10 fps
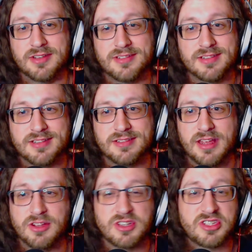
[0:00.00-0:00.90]
It
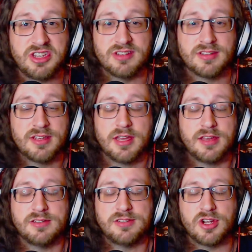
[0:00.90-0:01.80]
looks kill.
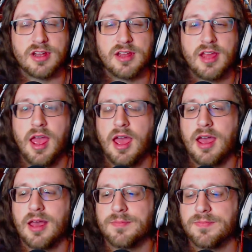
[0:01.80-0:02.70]
Sure.
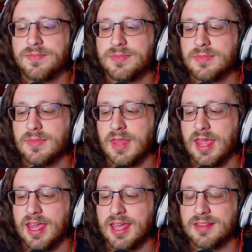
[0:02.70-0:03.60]

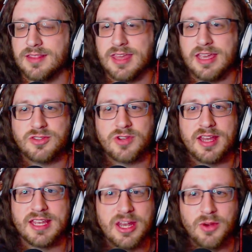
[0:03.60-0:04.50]
And they try
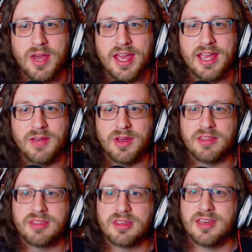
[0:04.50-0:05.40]
to get away
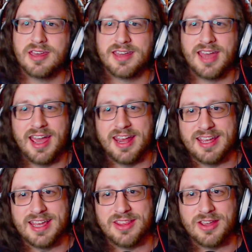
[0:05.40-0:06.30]
with hiding
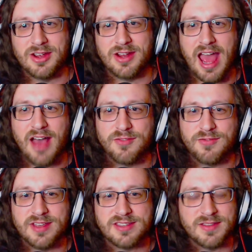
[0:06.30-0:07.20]
in their
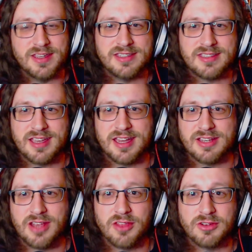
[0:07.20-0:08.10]
outfits of these
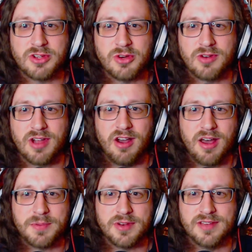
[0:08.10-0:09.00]
other Tok'ra
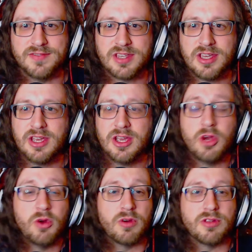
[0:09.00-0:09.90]
operatives
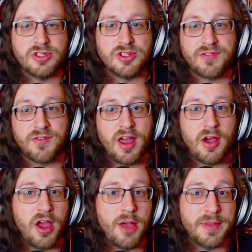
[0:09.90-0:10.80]
who are the Jaffa
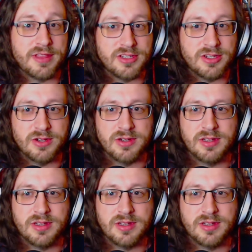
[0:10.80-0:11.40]
helping the dude.